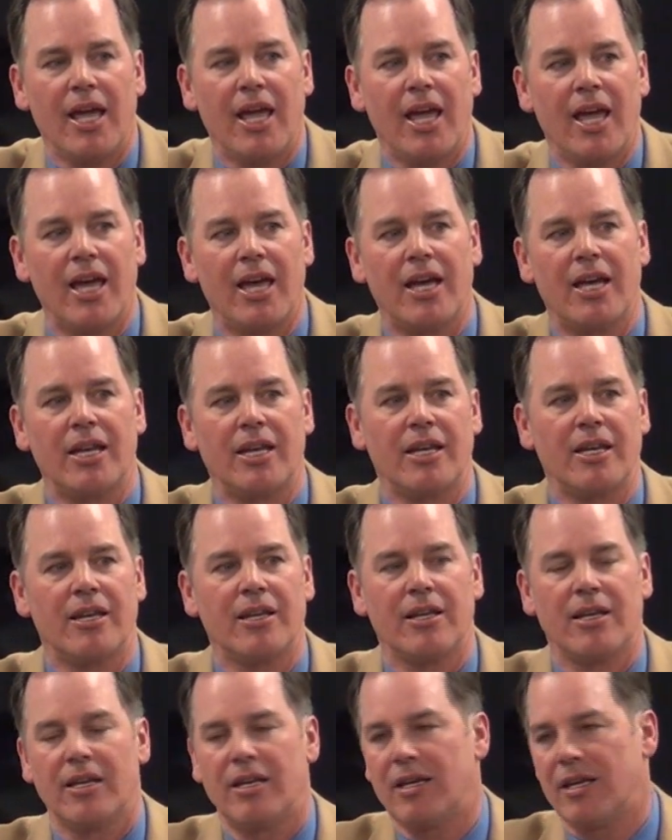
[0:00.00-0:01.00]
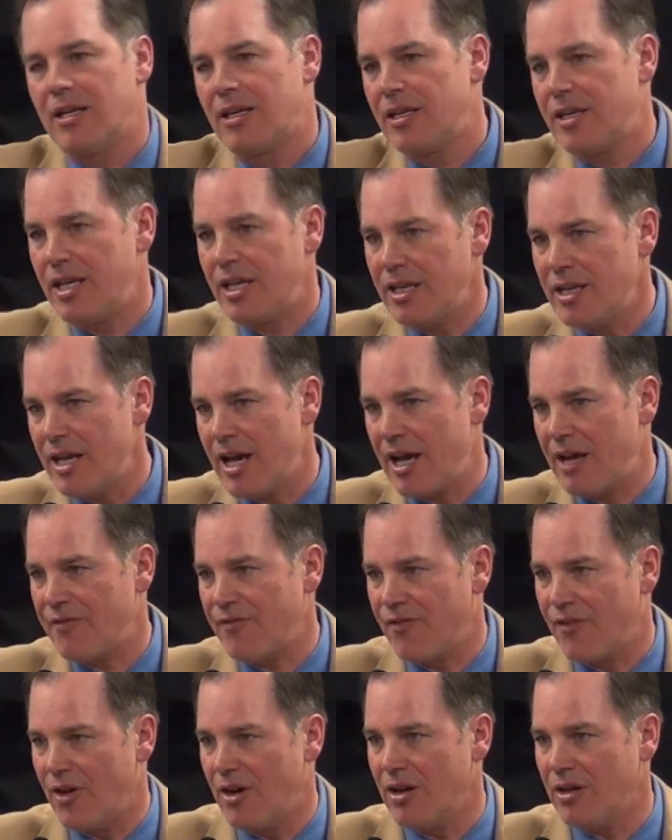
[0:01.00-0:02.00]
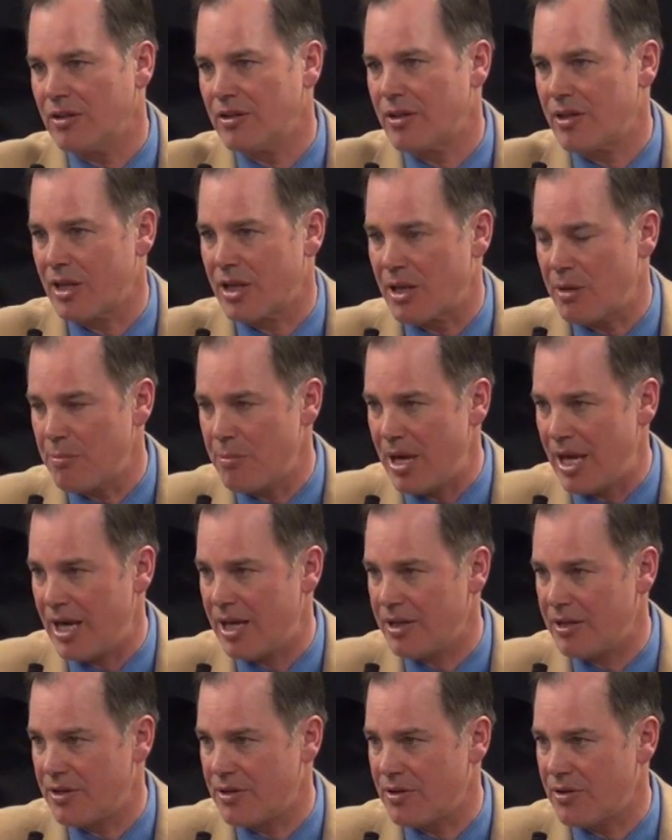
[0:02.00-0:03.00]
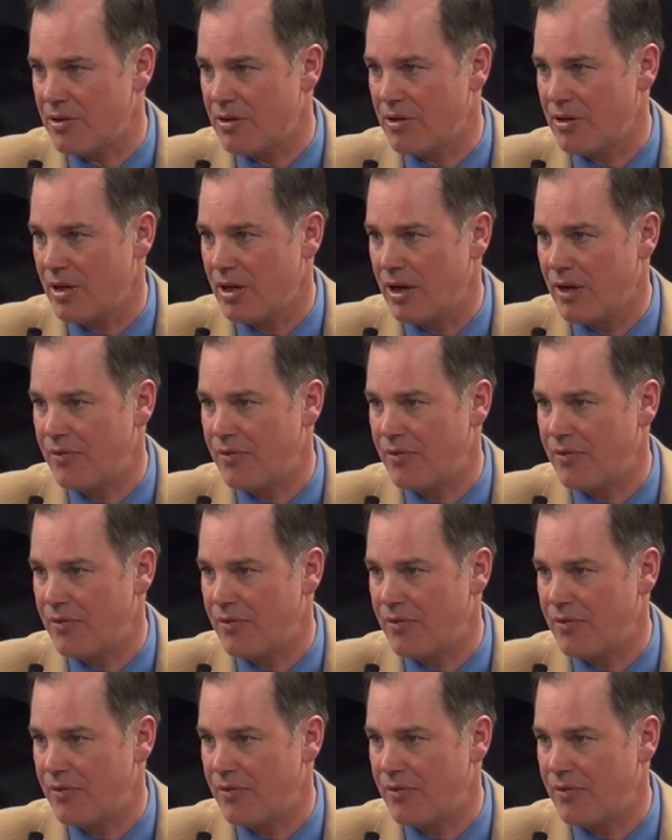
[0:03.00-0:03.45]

and did not fault the commander